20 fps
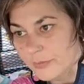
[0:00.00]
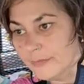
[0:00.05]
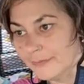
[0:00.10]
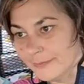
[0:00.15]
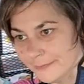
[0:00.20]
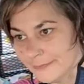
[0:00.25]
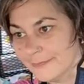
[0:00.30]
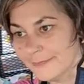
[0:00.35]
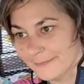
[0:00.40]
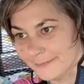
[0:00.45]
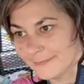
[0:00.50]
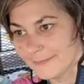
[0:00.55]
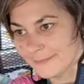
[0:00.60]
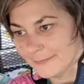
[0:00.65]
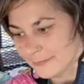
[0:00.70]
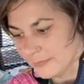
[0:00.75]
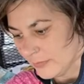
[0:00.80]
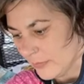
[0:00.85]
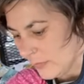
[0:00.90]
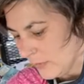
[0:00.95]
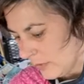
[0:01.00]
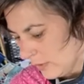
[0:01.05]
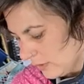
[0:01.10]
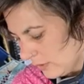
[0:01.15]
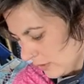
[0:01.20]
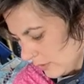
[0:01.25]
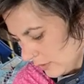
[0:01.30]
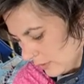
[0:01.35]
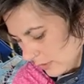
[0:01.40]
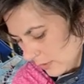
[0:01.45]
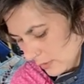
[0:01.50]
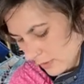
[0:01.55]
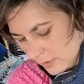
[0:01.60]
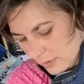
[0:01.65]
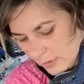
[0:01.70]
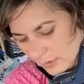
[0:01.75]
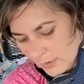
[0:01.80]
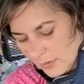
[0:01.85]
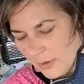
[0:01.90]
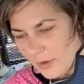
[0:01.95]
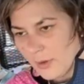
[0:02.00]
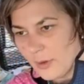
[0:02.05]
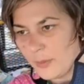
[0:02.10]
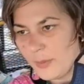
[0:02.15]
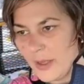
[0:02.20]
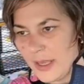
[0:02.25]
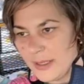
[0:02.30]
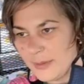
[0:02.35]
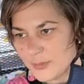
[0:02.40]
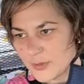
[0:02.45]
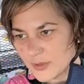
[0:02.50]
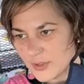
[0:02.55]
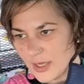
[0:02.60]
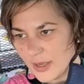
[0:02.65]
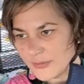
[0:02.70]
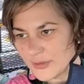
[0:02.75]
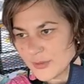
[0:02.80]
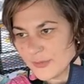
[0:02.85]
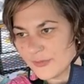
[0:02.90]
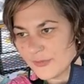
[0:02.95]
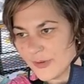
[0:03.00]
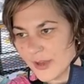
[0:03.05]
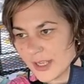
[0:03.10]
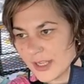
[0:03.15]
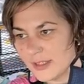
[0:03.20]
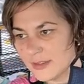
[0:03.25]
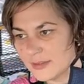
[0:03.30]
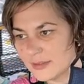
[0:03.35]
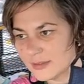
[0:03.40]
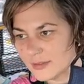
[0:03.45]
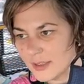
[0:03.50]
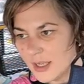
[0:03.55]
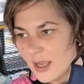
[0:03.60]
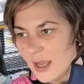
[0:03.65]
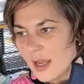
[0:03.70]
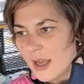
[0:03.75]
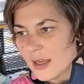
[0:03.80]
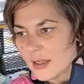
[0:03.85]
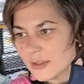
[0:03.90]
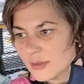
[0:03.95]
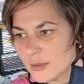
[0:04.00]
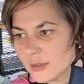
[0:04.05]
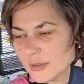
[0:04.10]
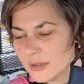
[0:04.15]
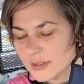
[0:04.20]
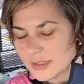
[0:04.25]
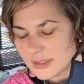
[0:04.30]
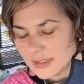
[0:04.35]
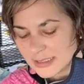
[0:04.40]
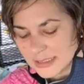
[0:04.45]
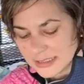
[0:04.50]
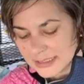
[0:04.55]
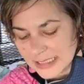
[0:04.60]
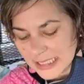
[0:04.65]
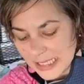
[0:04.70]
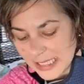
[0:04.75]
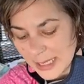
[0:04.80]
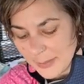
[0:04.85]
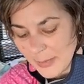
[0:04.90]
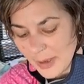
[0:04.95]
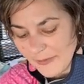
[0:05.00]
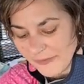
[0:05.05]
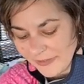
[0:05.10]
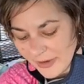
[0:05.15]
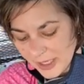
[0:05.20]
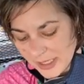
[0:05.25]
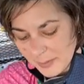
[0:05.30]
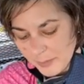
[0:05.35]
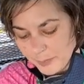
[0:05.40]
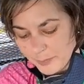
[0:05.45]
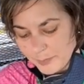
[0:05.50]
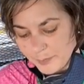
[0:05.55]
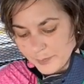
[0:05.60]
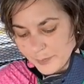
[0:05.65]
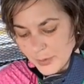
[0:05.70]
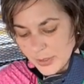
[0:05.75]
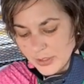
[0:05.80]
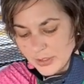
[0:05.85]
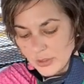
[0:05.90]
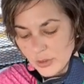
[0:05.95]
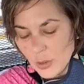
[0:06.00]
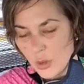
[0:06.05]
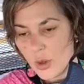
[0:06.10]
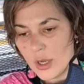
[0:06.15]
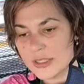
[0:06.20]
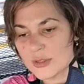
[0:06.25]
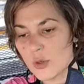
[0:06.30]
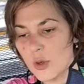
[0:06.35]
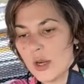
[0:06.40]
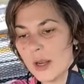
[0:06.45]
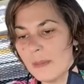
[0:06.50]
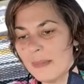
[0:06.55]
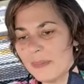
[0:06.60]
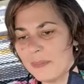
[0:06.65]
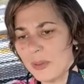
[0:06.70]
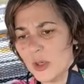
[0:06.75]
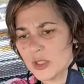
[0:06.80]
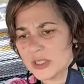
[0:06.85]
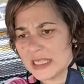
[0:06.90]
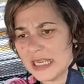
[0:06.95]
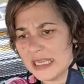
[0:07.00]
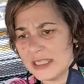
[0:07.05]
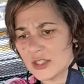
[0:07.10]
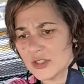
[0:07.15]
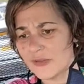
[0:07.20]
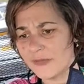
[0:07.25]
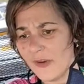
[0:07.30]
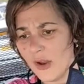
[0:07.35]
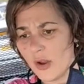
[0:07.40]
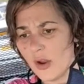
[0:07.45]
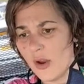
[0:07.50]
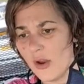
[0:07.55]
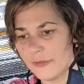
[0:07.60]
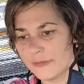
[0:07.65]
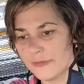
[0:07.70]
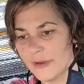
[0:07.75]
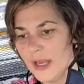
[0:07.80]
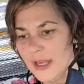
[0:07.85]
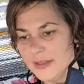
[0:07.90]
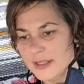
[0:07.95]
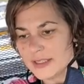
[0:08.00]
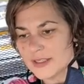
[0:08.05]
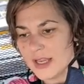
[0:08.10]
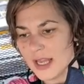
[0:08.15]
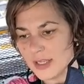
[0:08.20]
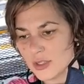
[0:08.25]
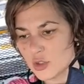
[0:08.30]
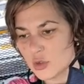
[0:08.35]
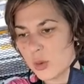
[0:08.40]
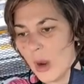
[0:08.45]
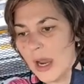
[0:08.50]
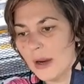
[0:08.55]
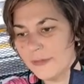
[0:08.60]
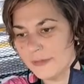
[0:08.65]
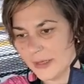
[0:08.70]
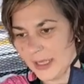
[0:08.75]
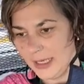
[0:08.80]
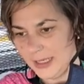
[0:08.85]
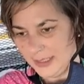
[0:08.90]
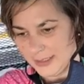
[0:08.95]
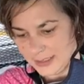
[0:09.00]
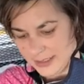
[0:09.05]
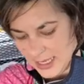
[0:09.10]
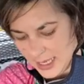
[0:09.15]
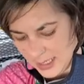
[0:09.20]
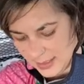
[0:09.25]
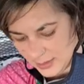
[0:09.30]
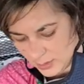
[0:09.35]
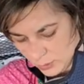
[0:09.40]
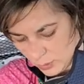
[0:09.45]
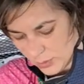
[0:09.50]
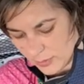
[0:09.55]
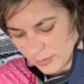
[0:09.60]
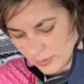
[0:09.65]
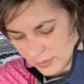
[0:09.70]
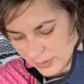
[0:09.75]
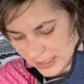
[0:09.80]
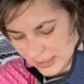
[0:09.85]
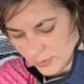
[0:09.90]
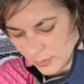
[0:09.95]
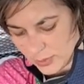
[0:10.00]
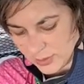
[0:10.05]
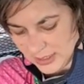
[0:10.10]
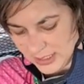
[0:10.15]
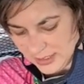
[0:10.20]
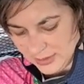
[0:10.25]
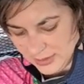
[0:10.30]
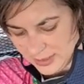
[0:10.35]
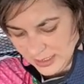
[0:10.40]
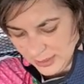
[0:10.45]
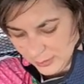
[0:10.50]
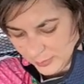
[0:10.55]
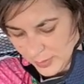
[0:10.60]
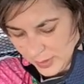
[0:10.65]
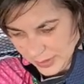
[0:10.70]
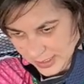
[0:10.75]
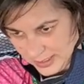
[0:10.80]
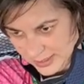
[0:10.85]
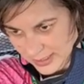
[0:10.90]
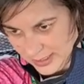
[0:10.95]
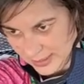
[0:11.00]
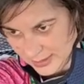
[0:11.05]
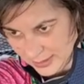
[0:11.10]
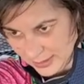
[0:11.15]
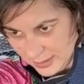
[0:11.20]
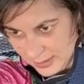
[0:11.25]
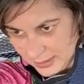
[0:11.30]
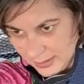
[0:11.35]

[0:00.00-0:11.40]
Mm-hmm. Oh, babes, do you have to fucking... dig in my fucking... Look, it's all on my pussy, just fuck off. There's like 12 lighters there. There's one in the little pocket there.